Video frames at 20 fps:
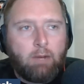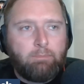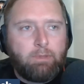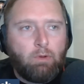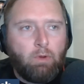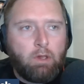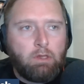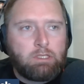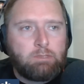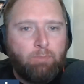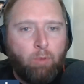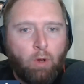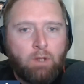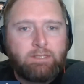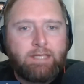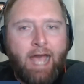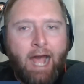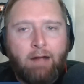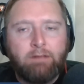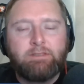on in BYU
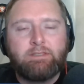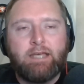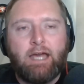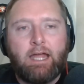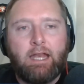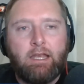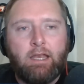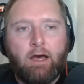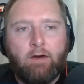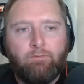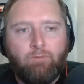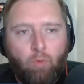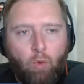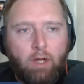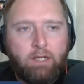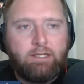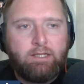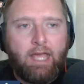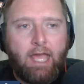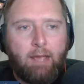sports outside of
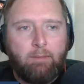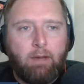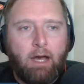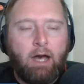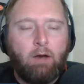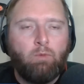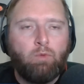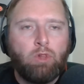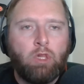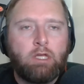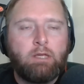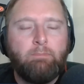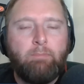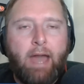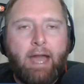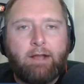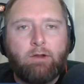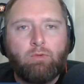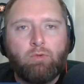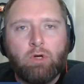one game. We're looking
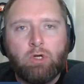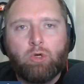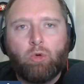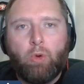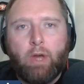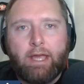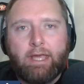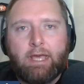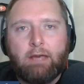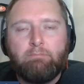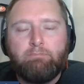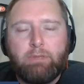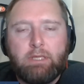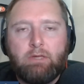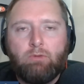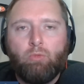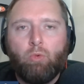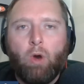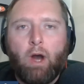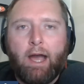back real quick at
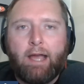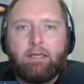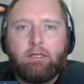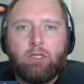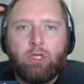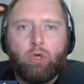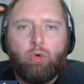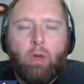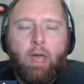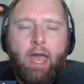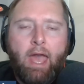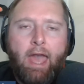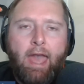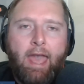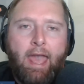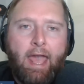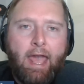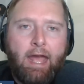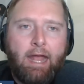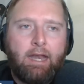BYU
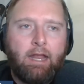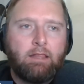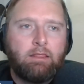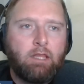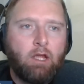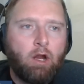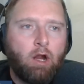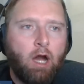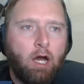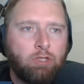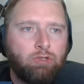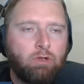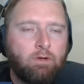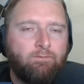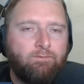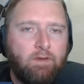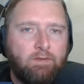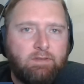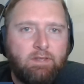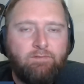and their
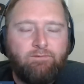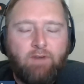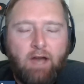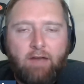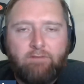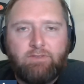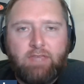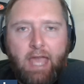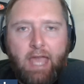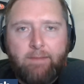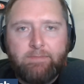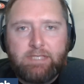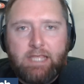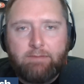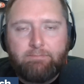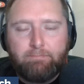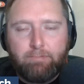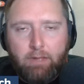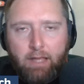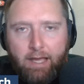155 games
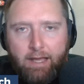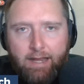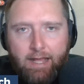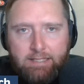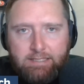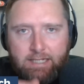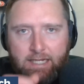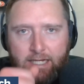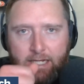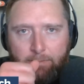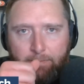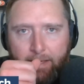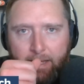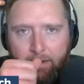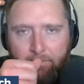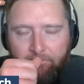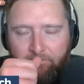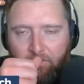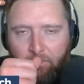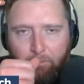they've played as an
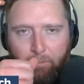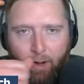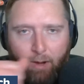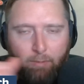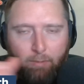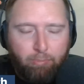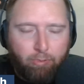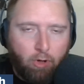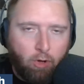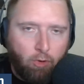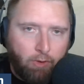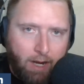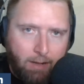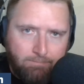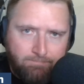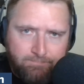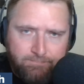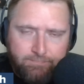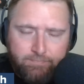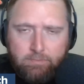independent football program.